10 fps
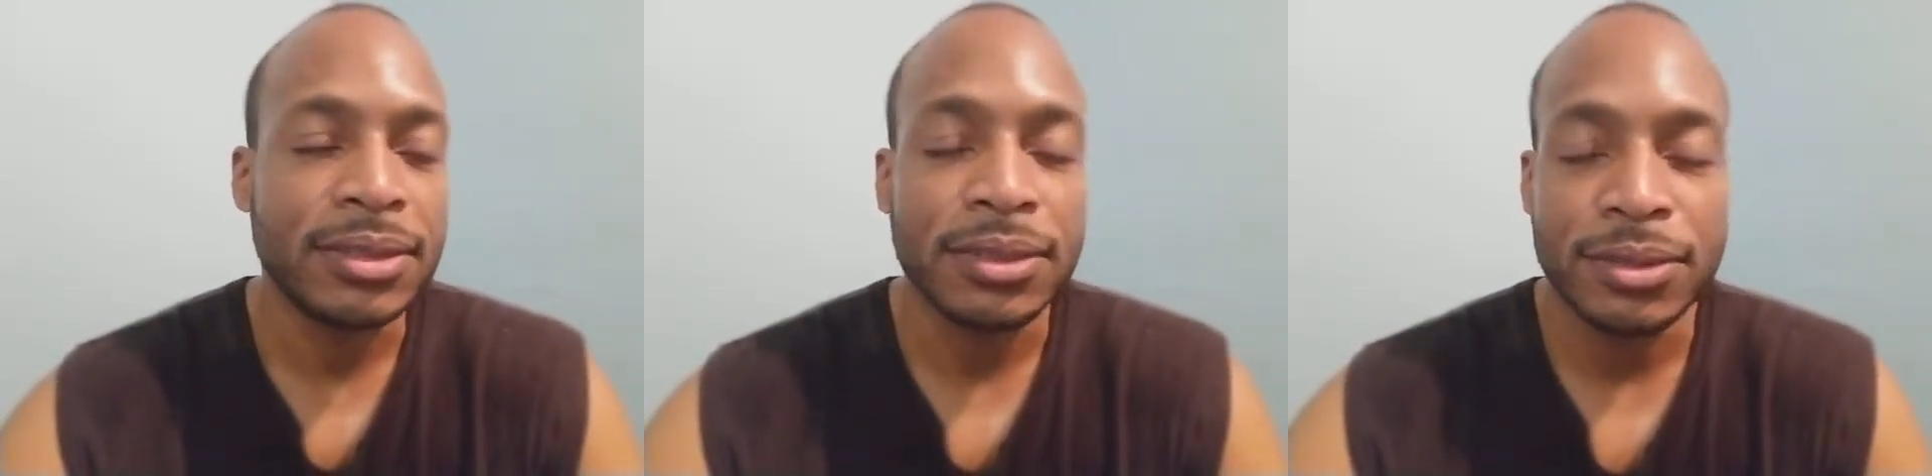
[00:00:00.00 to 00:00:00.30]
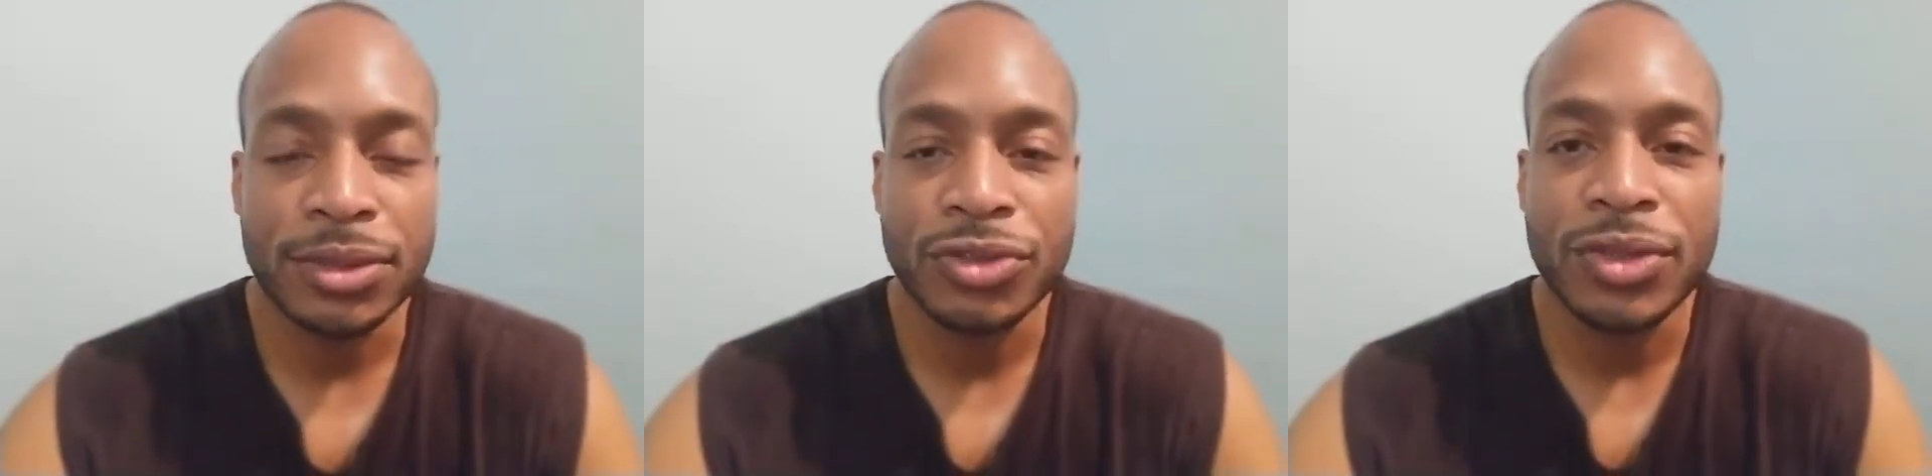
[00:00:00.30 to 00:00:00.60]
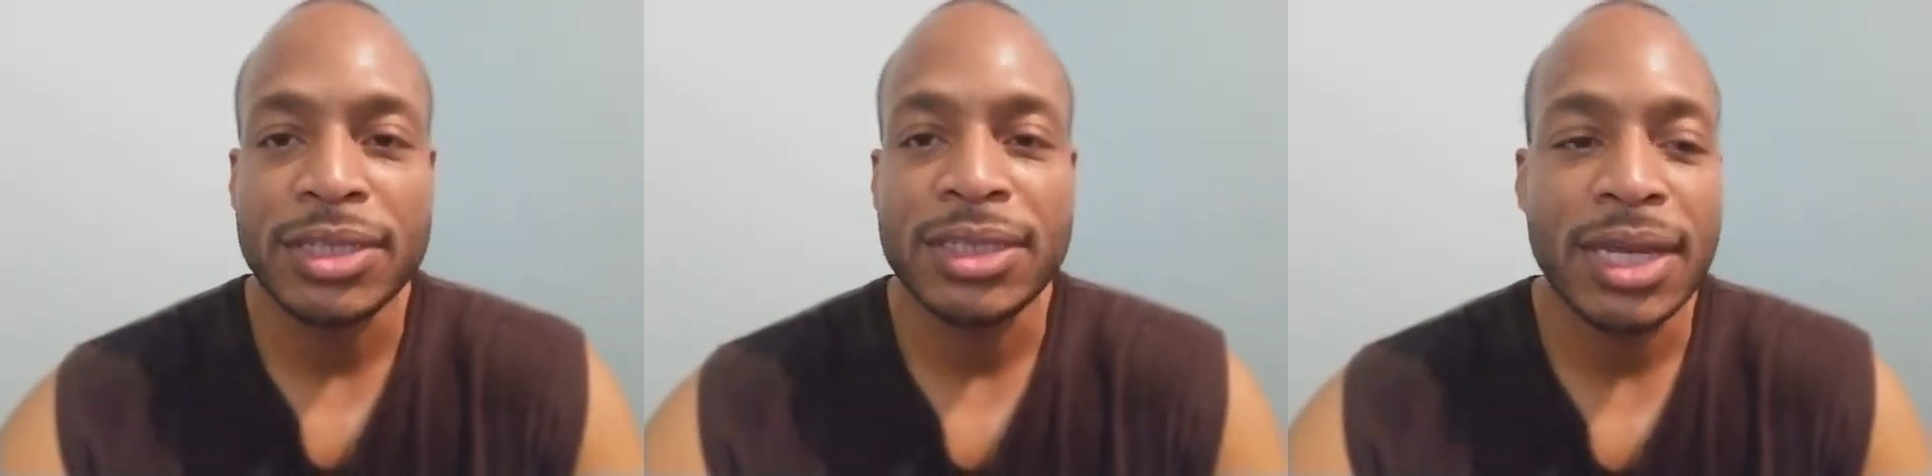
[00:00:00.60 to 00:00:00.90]
So you
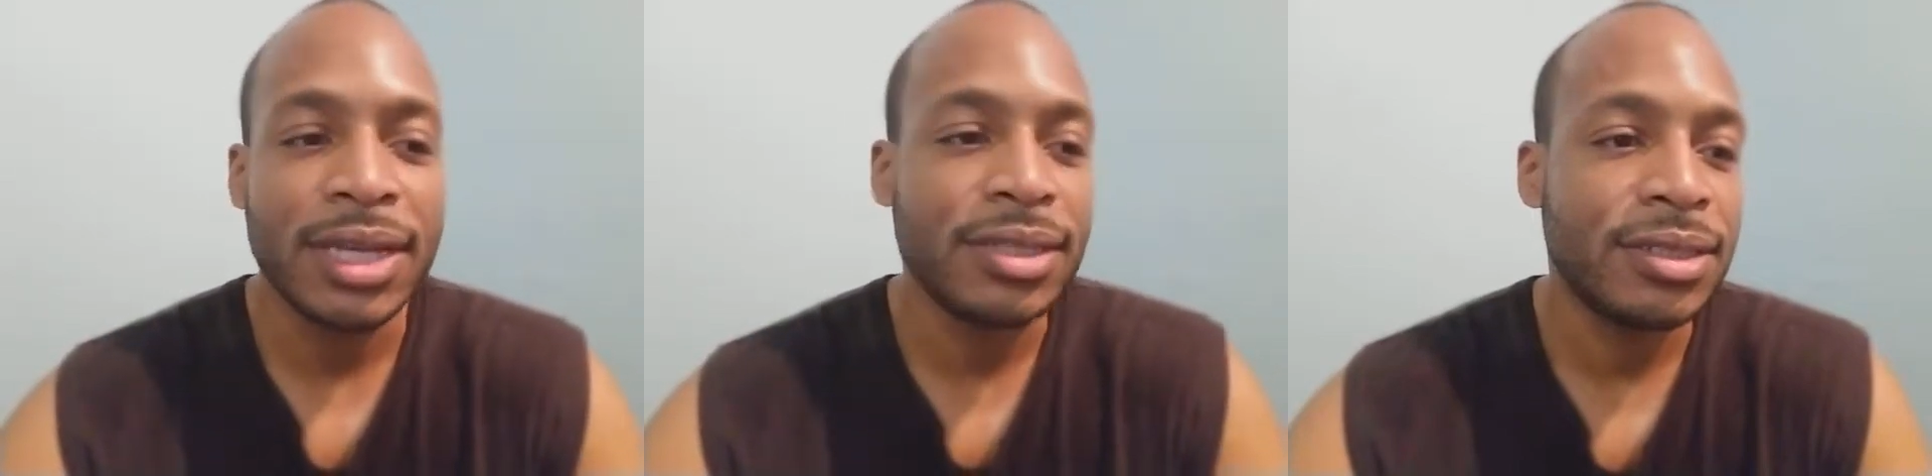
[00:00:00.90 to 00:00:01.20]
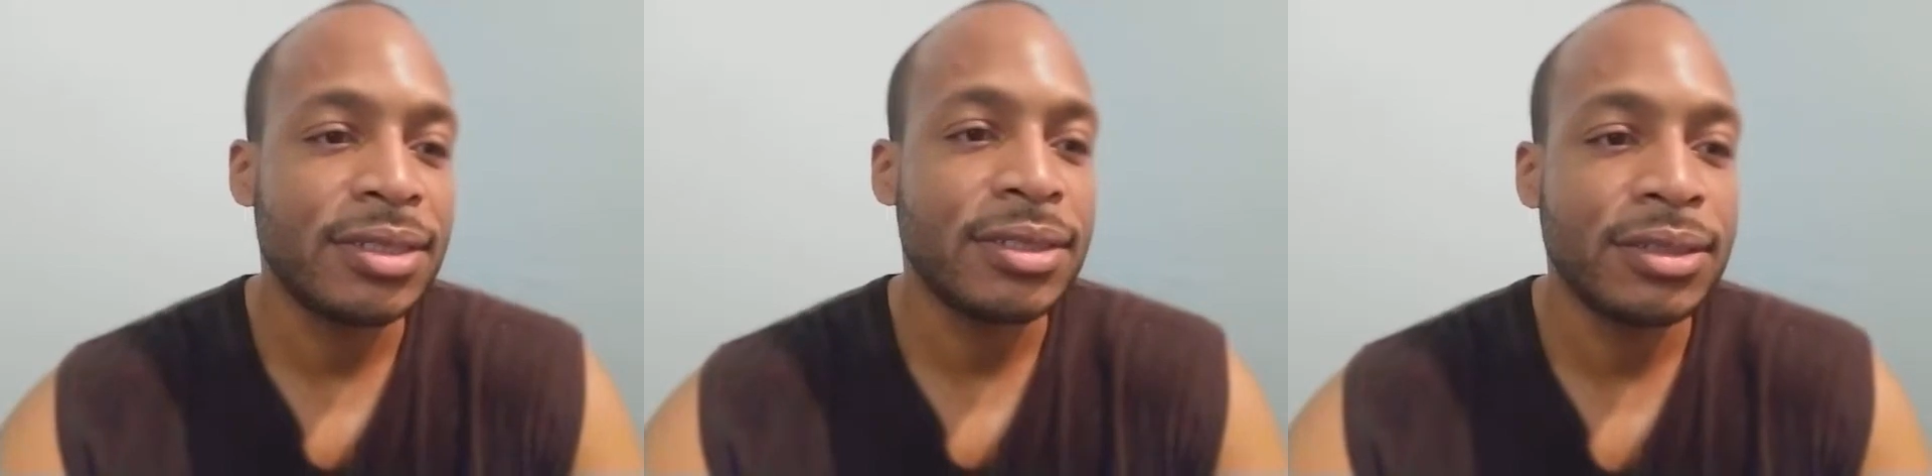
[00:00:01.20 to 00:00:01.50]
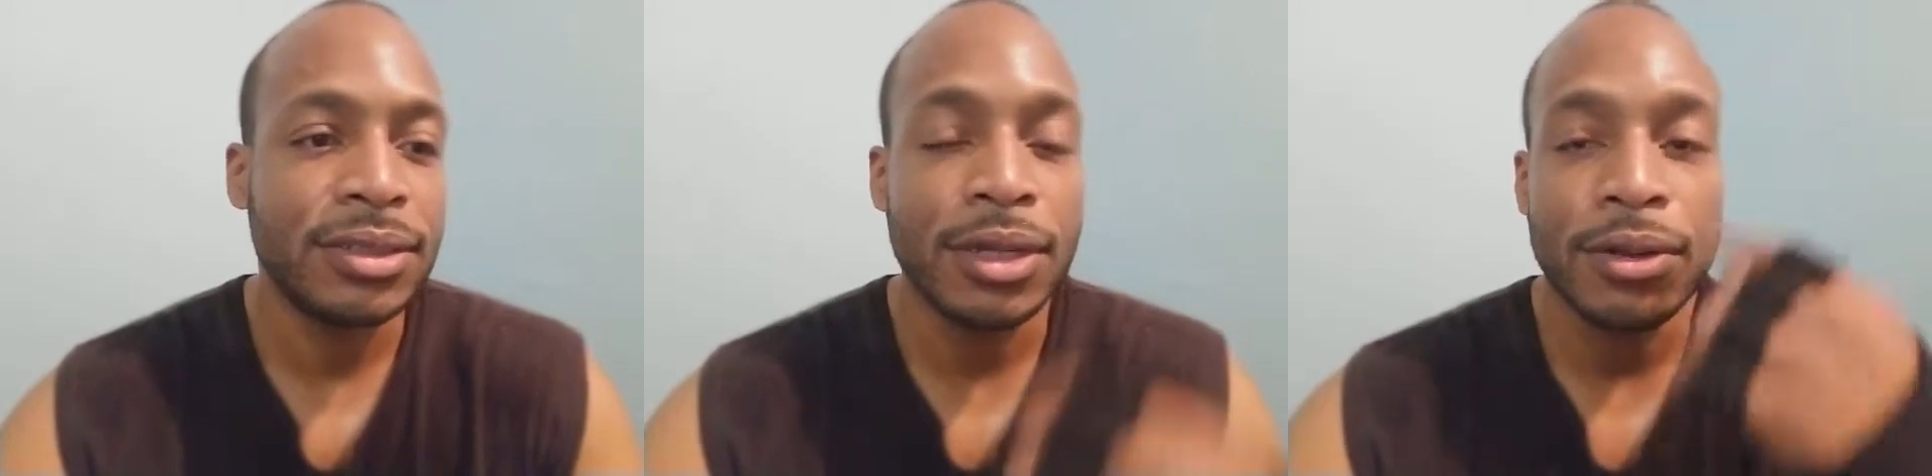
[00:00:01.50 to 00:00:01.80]
stretch as
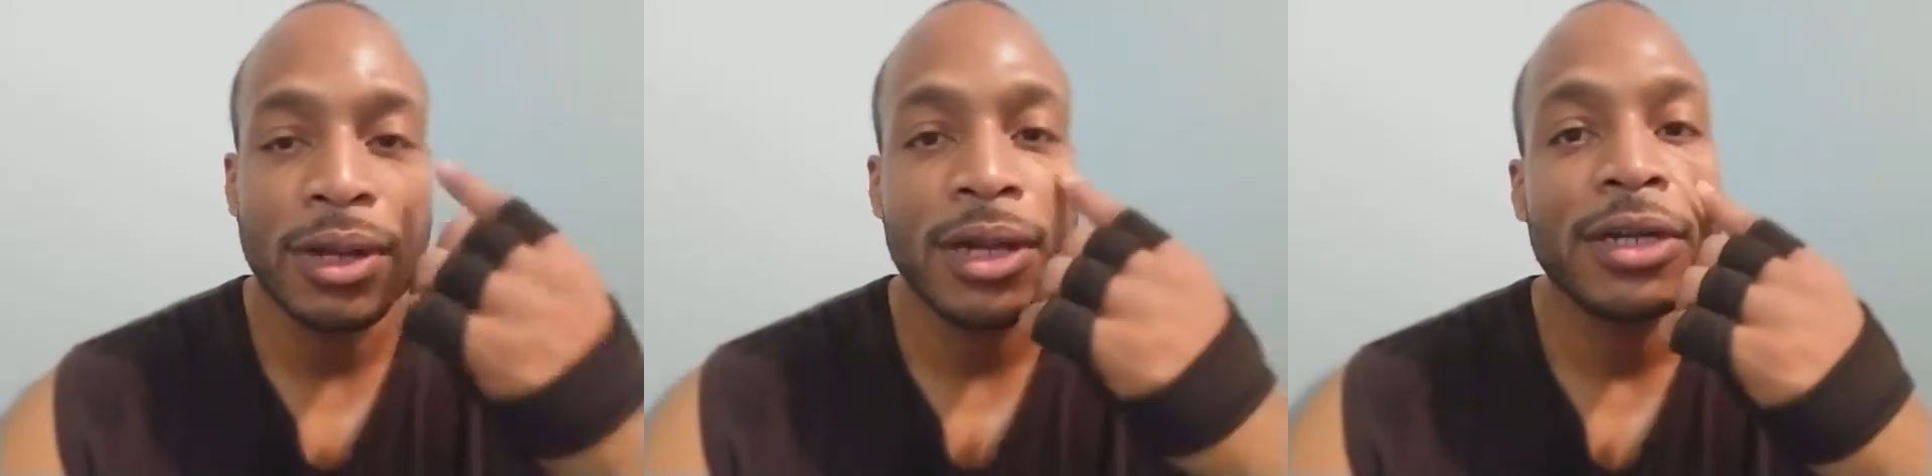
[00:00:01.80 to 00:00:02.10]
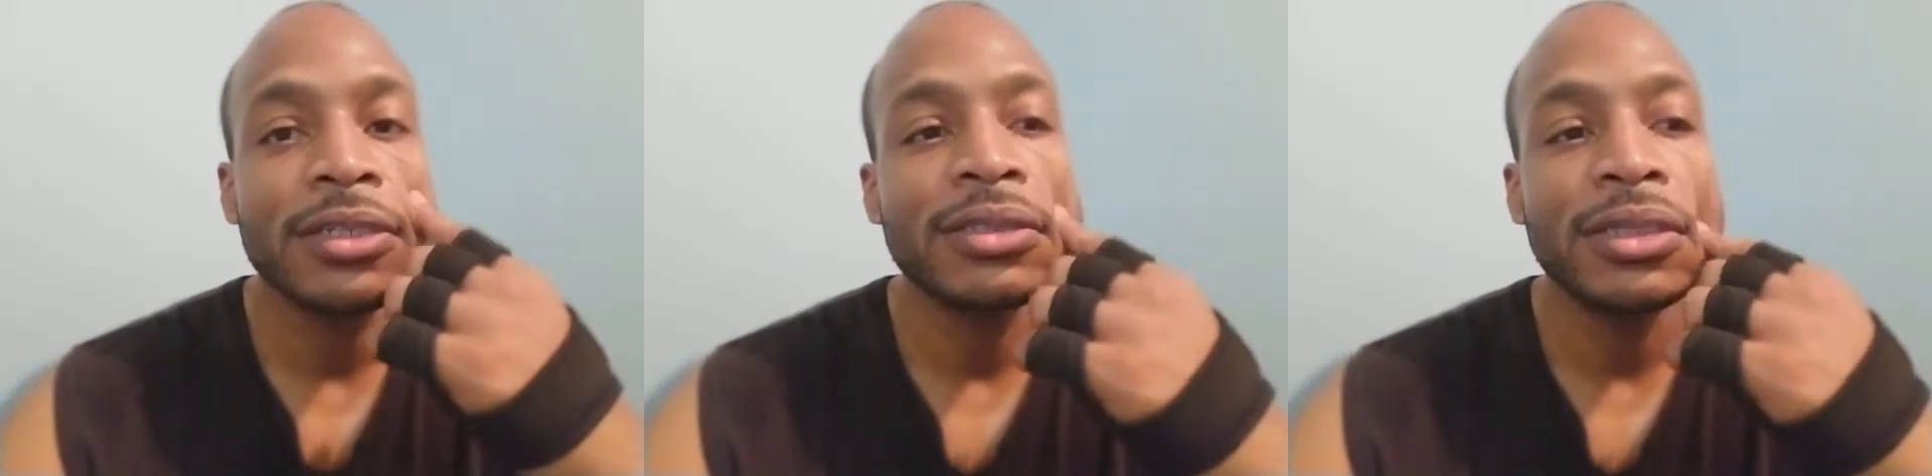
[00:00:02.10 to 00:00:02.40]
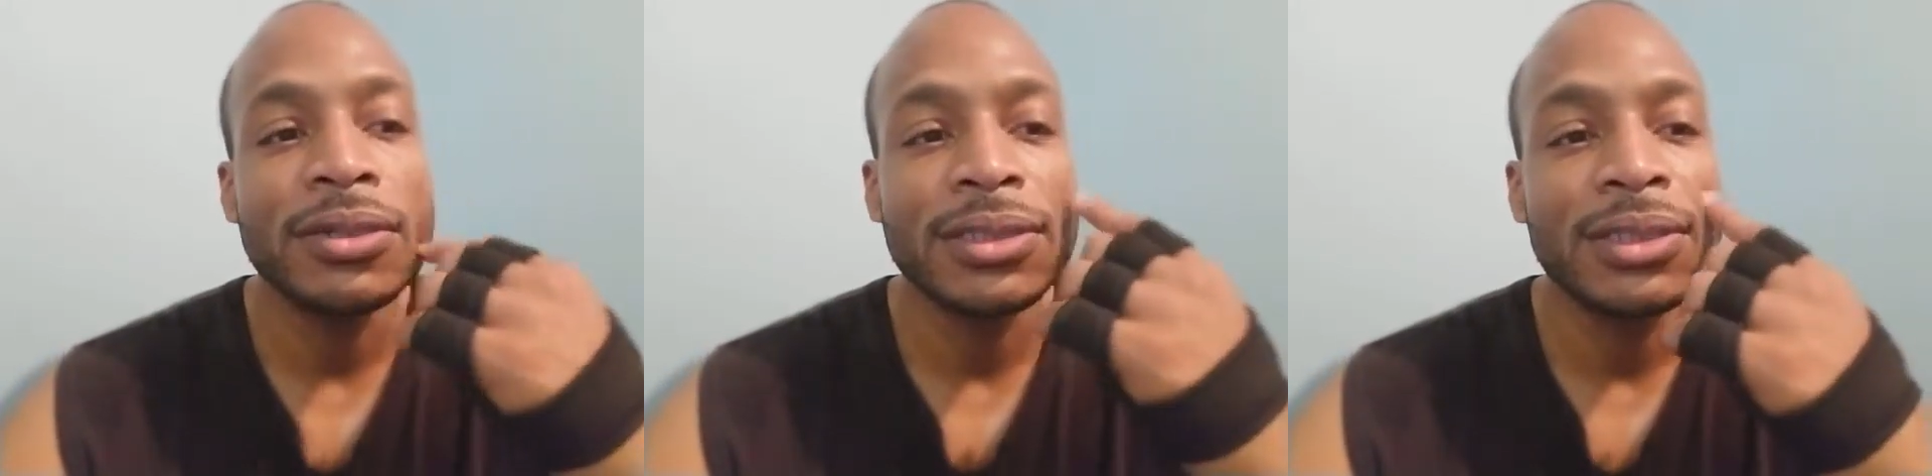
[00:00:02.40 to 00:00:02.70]
you go along.
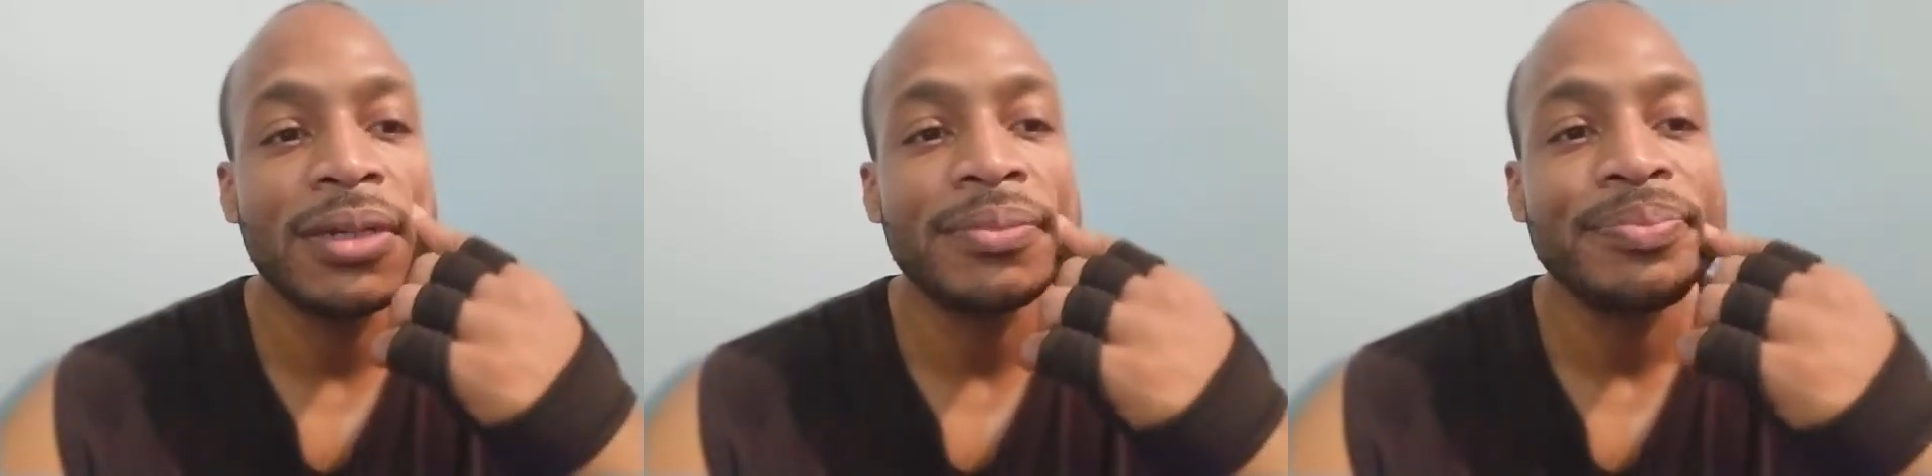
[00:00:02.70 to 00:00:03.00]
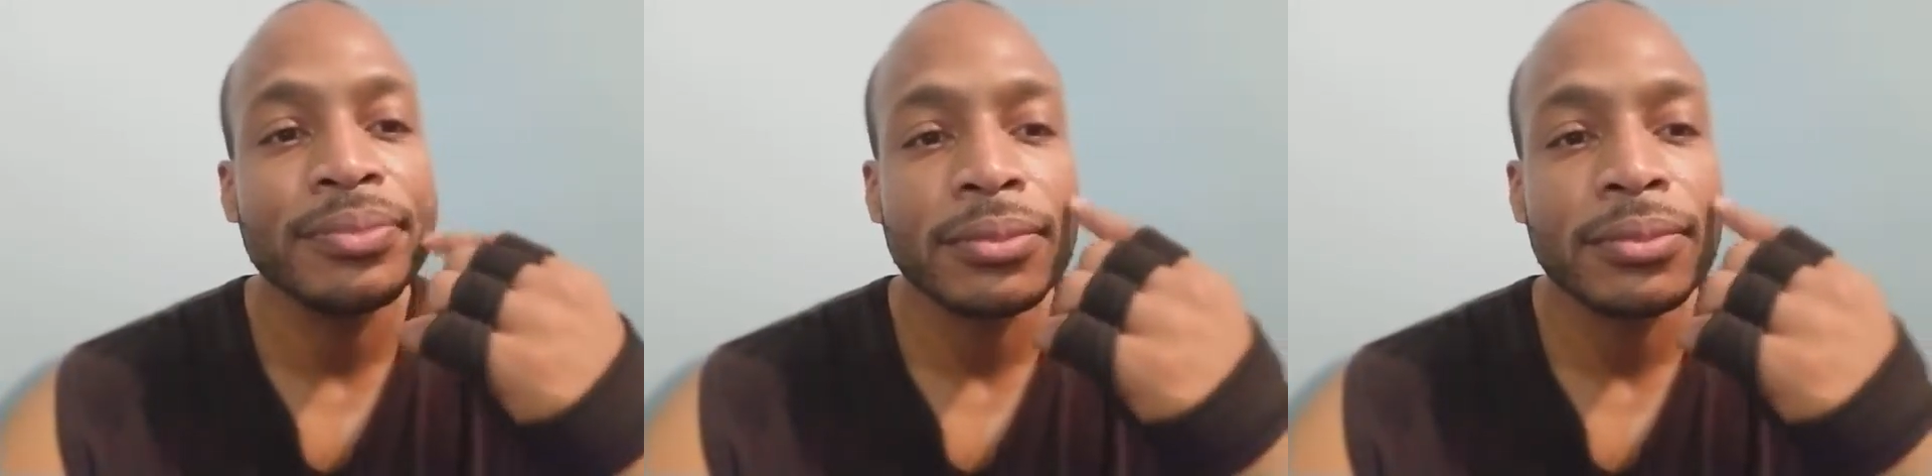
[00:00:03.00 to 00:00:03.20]
So it's um